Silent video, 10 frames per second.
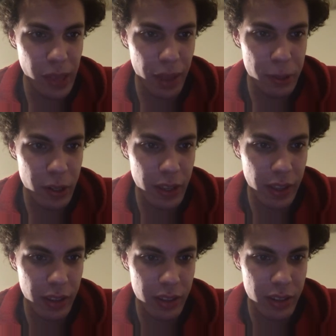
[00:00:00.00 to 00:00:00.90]
gonna...
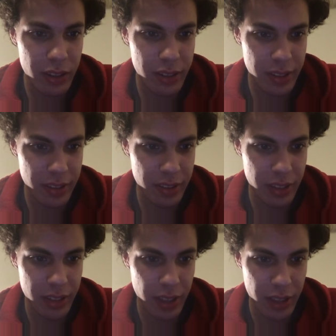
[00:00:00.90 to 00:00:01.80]
Let's
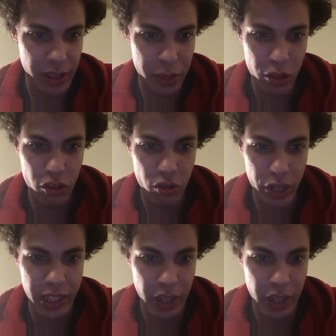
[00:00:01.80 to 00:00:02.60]
see. I like the string